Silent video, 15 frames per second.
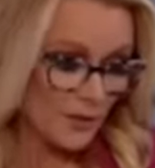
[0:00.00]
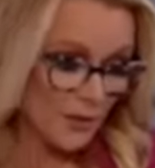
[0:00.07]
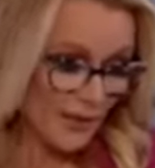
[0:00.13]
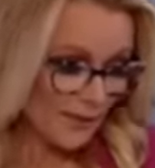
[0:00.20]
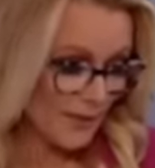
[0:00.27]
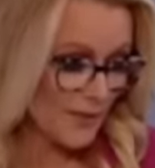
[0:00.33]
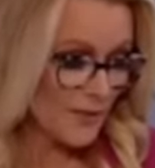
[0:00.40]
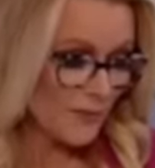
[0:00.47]

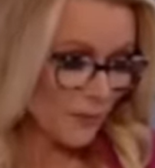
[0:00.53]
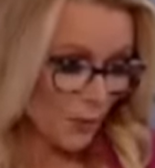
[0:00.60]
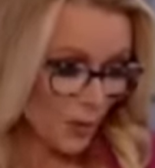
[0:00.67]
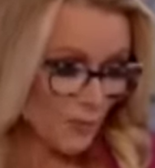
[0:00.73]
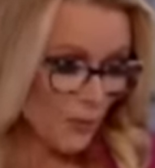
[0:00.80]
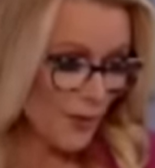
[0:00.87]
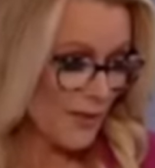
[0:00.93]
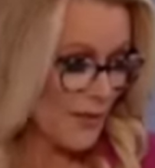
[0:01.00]
Look at this
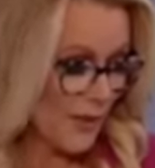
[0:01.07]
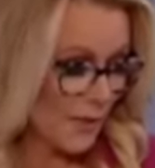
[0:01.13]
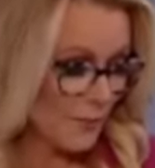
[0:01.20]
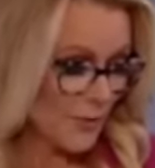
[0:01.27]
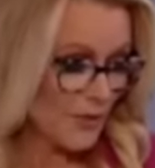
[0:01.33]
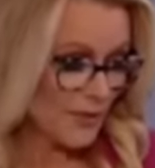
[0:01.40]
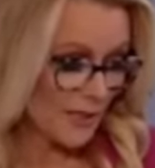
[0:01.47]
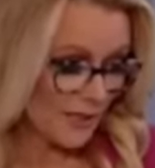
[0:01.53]

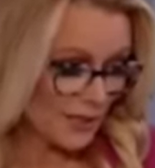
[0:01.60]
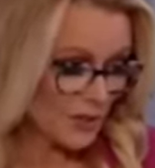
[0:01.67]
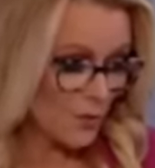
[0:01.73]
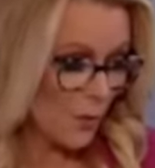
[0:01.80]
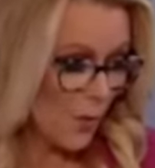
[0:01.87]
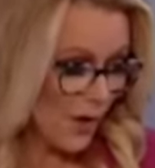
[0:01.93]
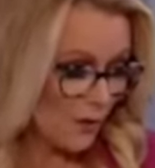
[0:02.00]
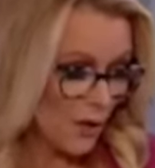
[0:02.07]
4.9%
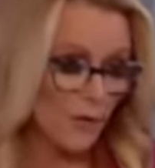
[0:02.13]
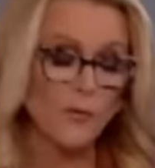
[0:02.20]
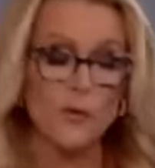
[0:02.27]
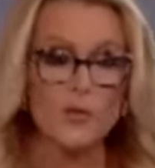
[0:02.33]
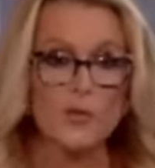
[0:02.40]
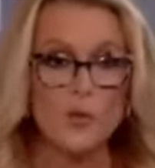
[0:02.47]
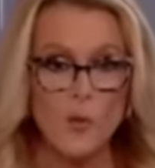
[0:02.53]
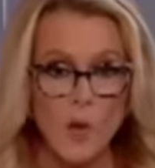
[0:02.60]
is well
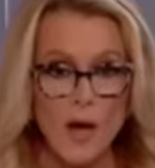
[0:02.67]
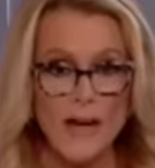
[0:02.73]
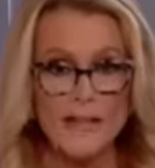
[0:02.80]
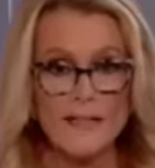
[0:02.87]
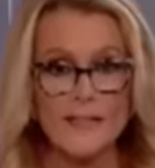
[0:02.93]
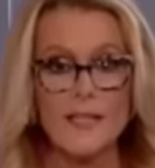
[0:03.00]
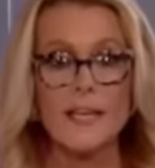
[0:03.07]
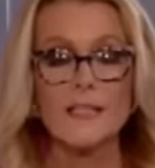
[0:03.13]
over
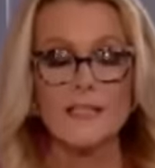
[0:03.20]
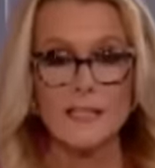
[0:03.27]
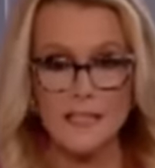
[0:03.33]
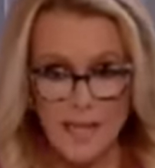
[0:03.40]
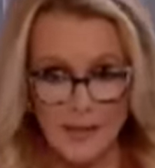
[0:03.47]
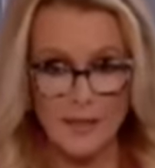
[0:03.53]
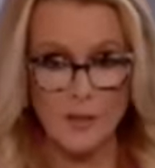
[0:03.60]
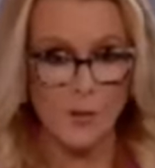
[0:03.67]
twice
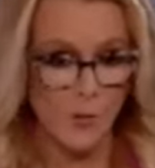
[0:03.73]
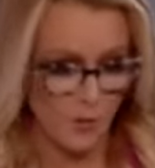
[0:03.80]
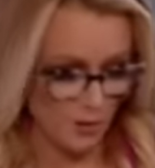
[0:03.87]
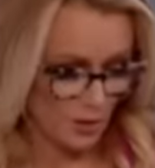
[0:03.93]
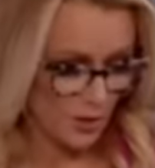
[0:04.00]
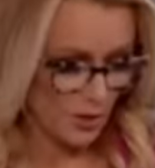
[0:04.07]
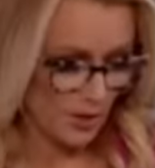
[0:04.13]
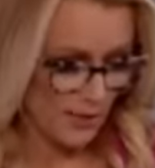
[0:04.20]
second
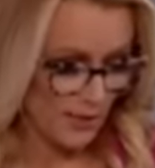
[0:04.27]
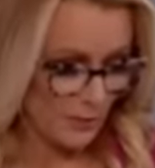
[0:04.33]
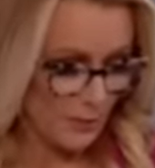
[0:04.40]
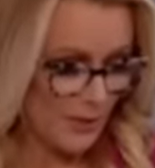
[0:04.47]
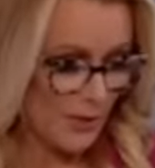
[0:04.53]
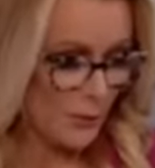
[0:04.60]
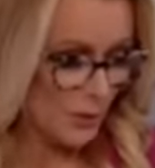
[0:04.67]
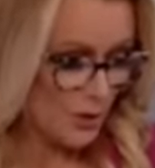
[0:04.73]
quarter
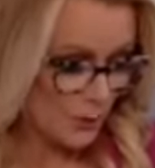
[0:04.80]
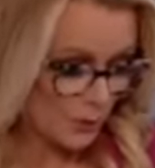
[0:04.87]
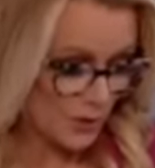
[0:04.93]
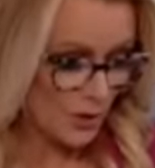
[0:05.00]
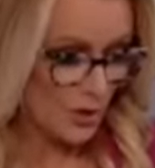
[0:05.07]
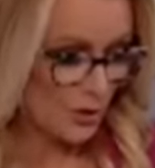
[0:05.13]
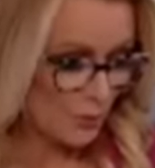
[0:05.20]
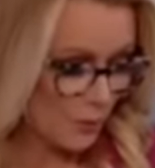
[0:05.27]
GDP, which
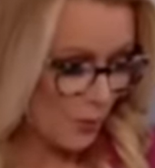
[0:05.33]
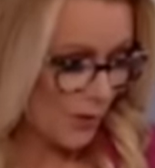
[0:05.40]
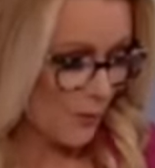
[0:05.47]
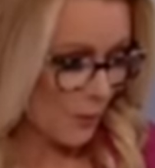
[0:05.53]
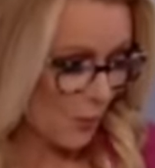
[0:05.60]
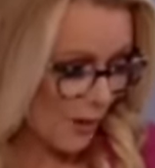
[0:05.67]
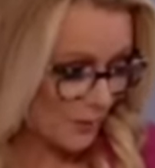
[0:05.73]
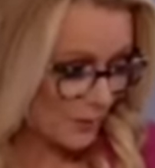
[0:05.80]
was
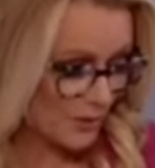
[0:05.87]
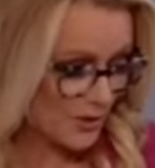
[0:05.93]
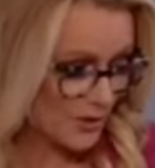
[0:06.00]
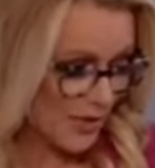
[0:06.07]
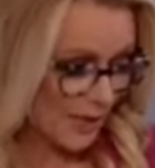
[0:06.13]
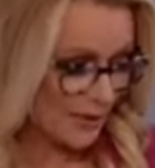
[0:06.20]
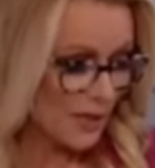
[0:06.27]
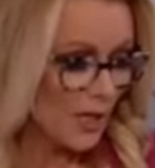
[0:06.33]

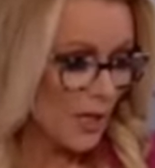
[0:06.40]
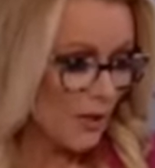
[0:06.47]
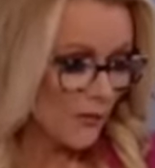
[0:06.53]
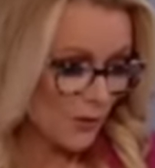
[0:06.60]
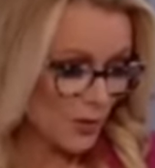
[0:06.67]
2.1%.